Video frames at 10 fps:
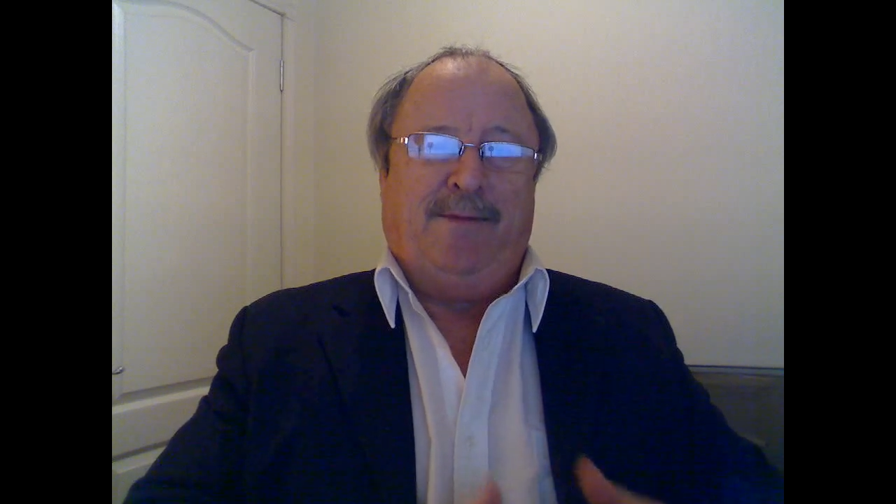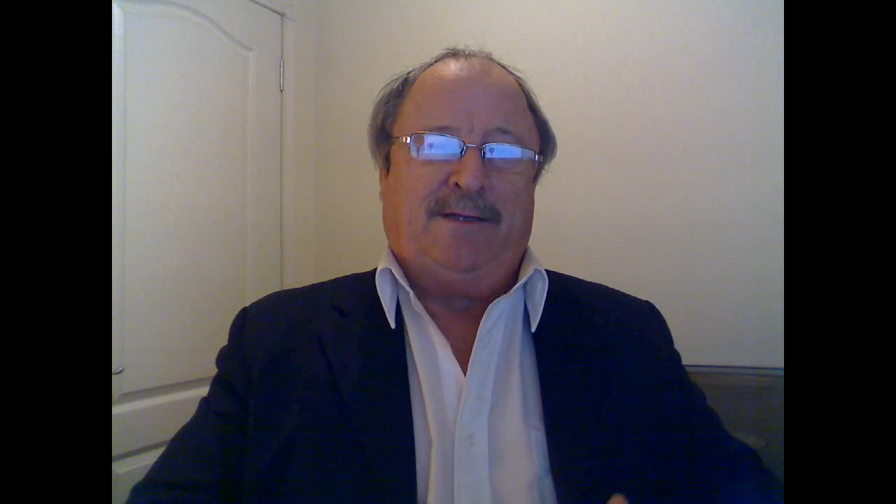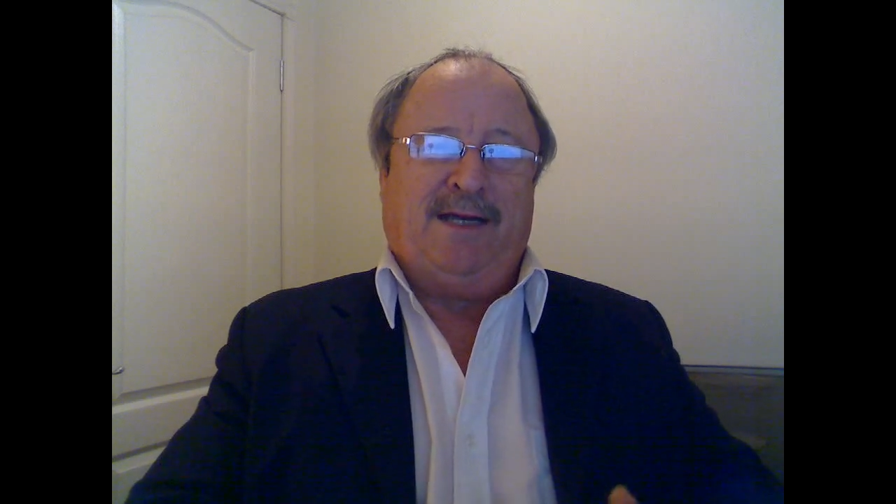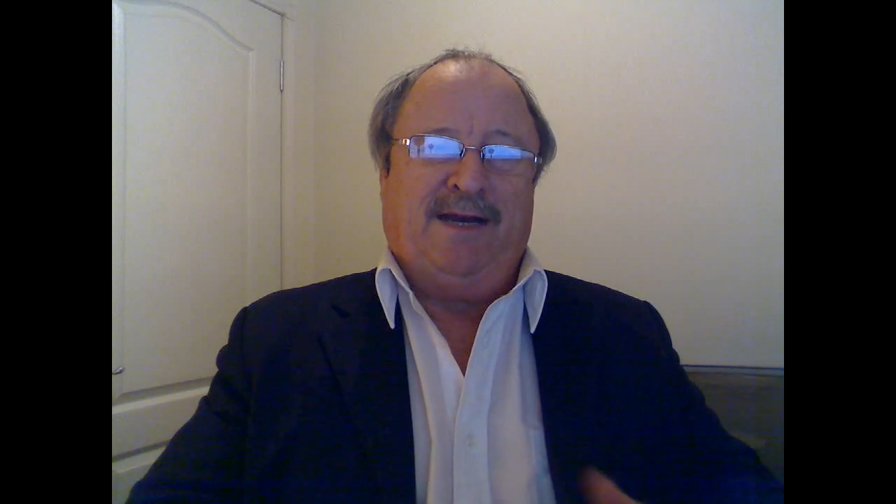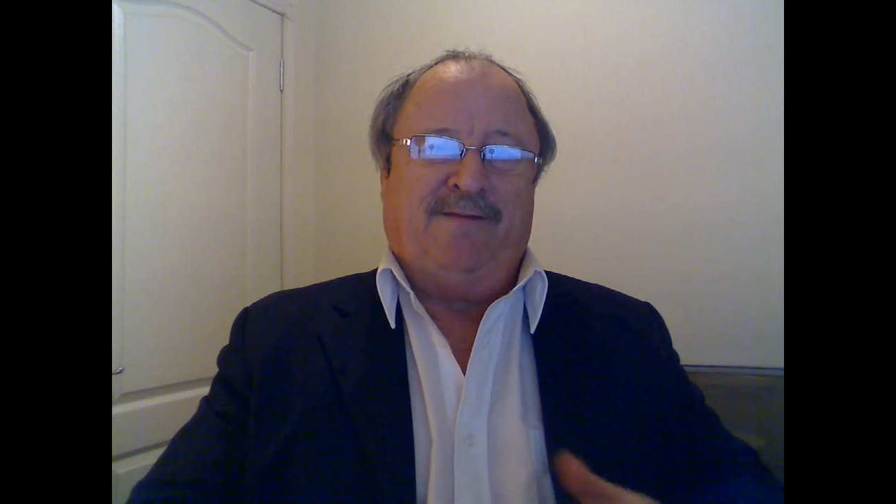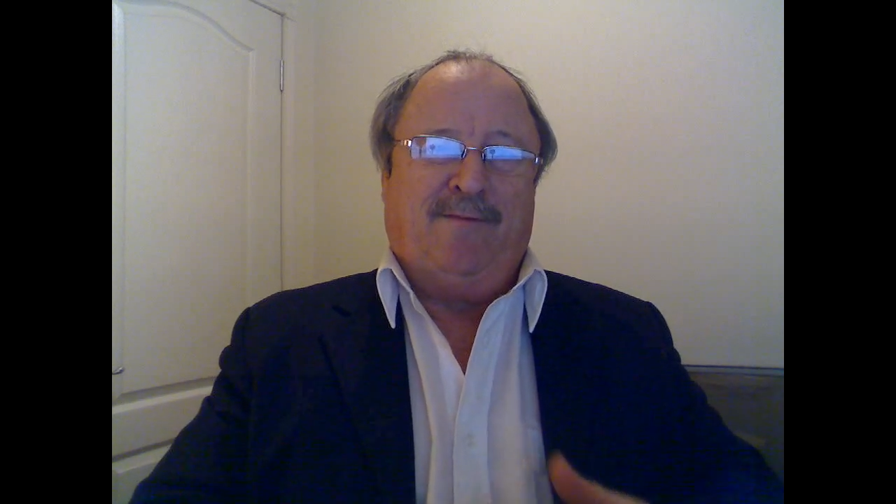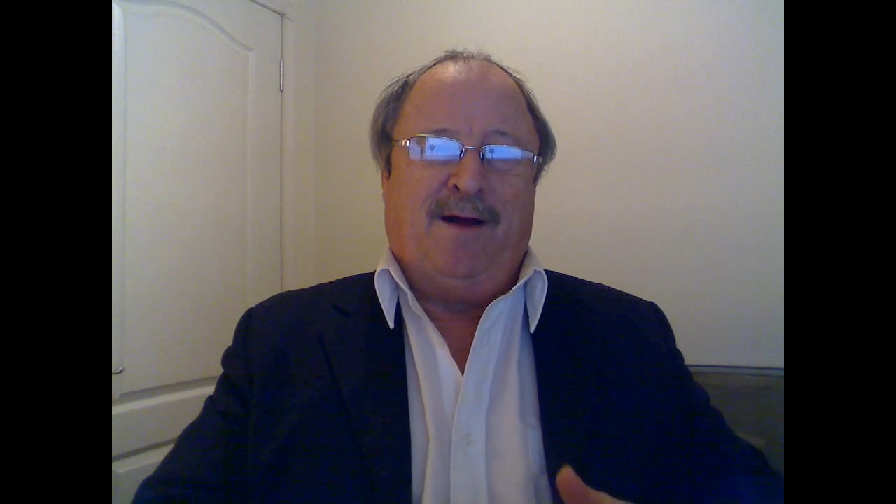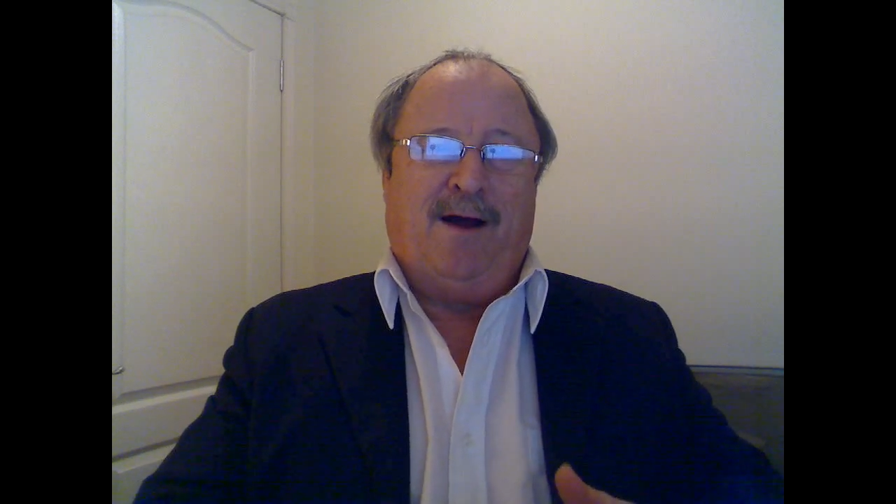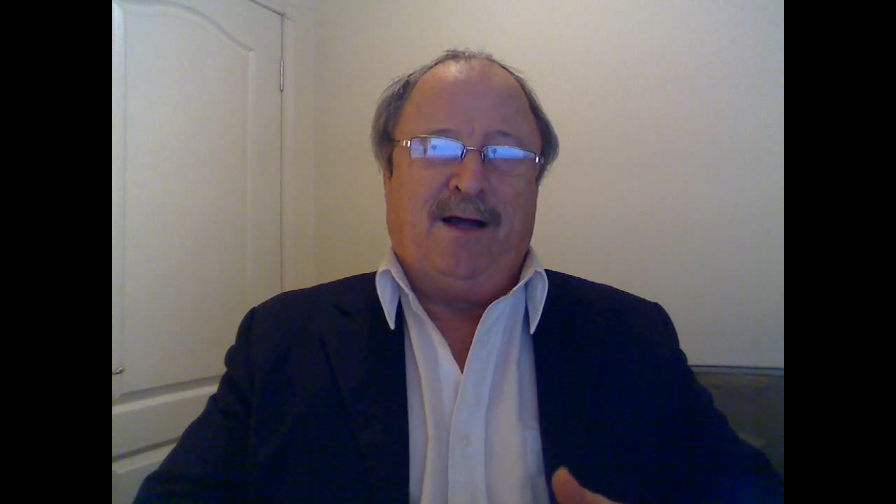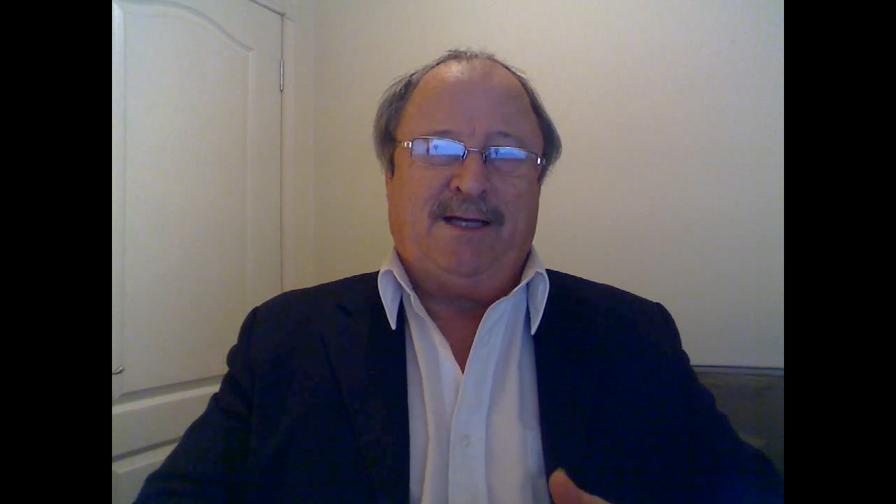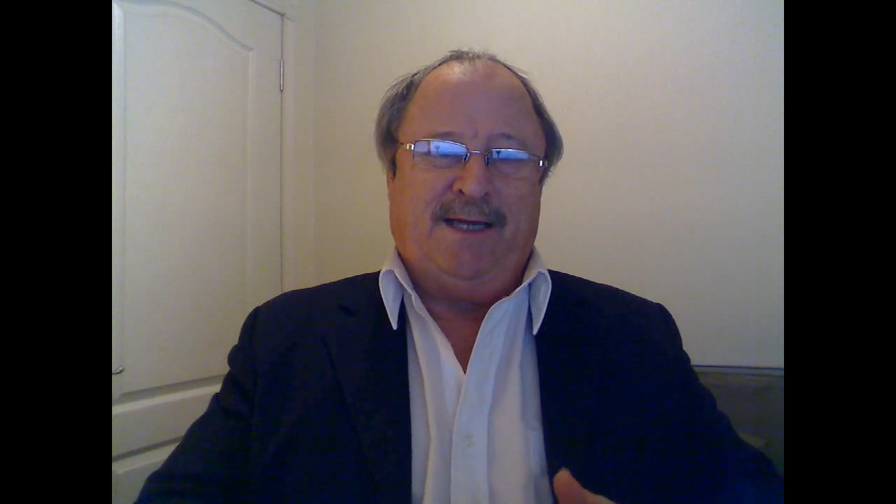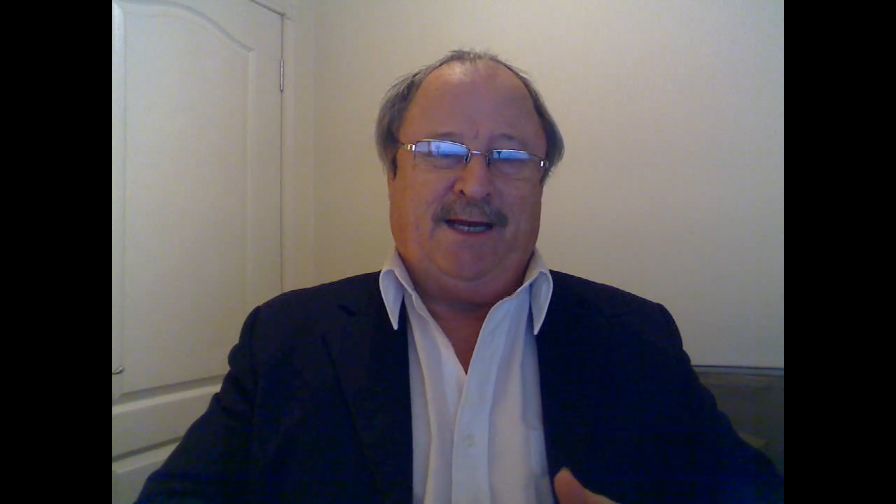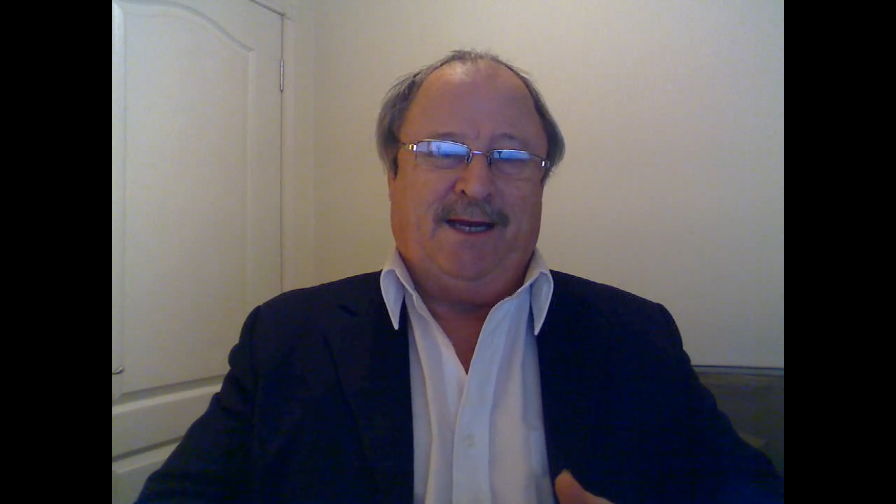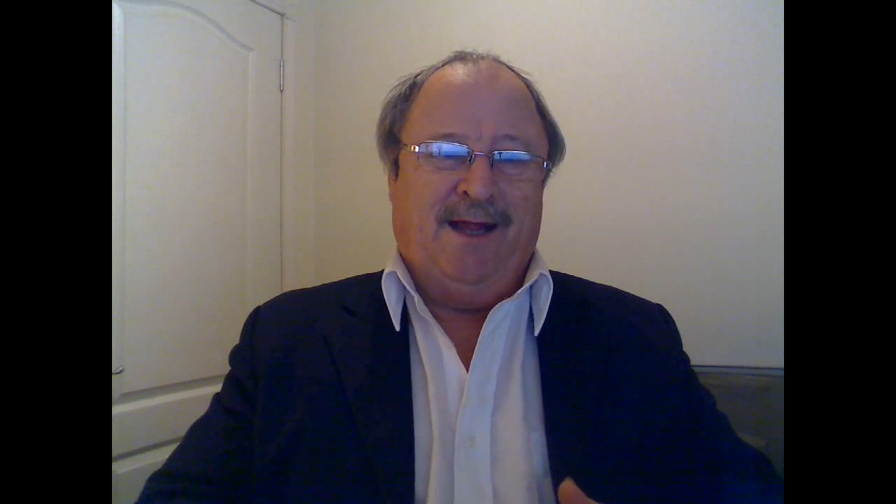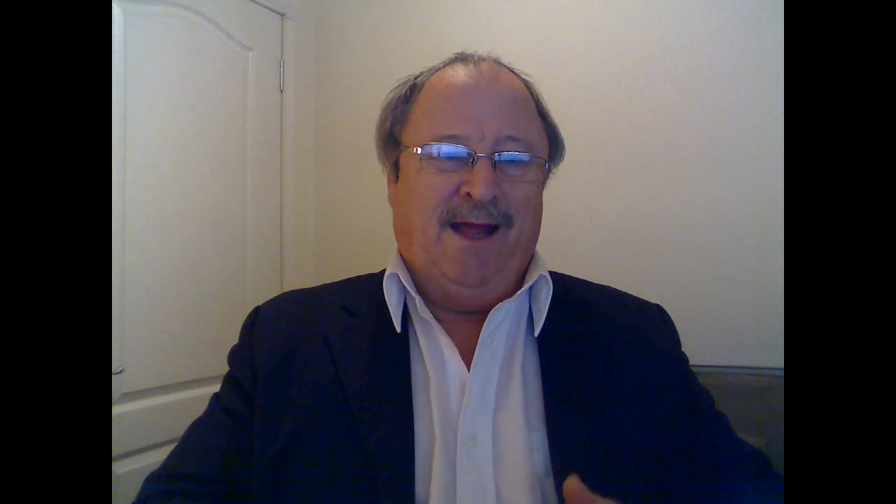multi-level marketing.